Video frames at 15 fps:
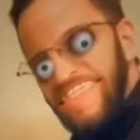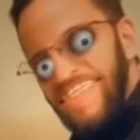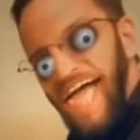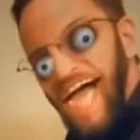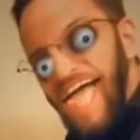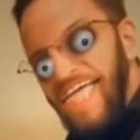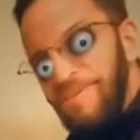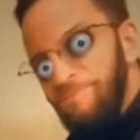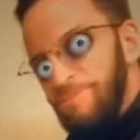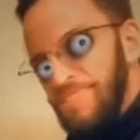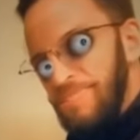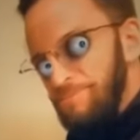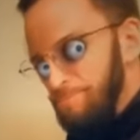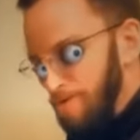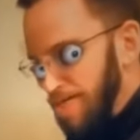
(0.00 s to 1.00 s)
Time
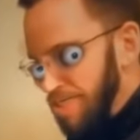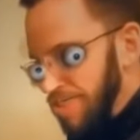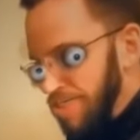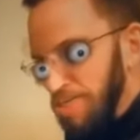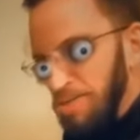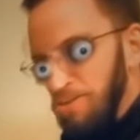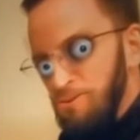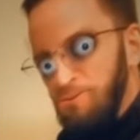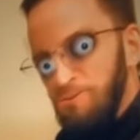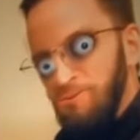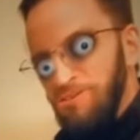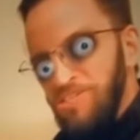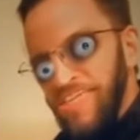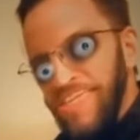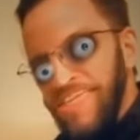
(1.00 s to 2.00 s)
is but an
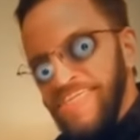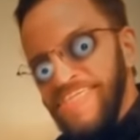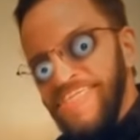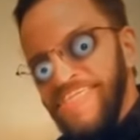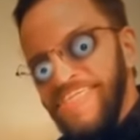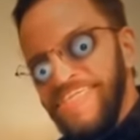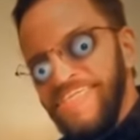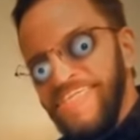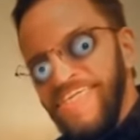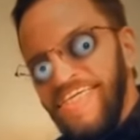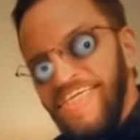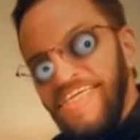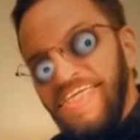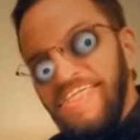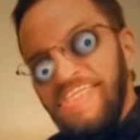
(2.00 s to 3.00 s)
illusion.
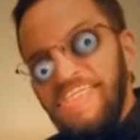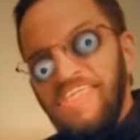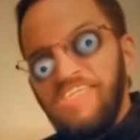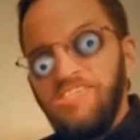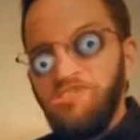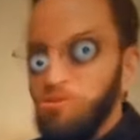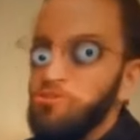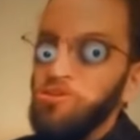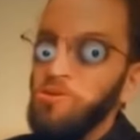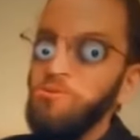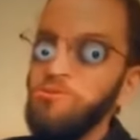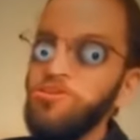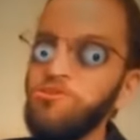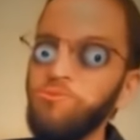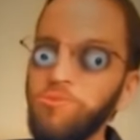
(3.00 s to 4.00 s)
So the
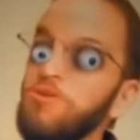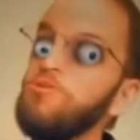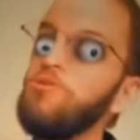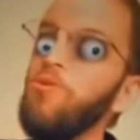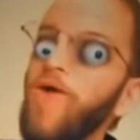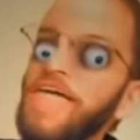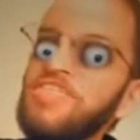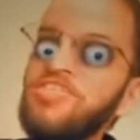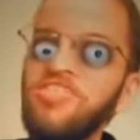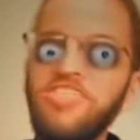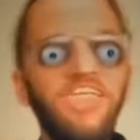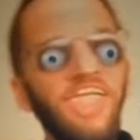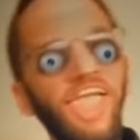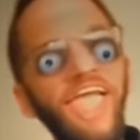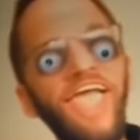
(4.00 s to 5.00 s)
only real question
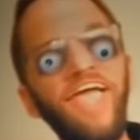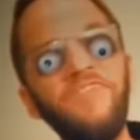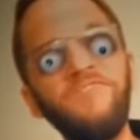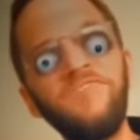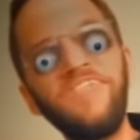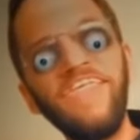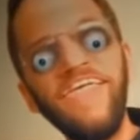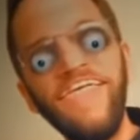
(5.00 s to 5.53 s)
left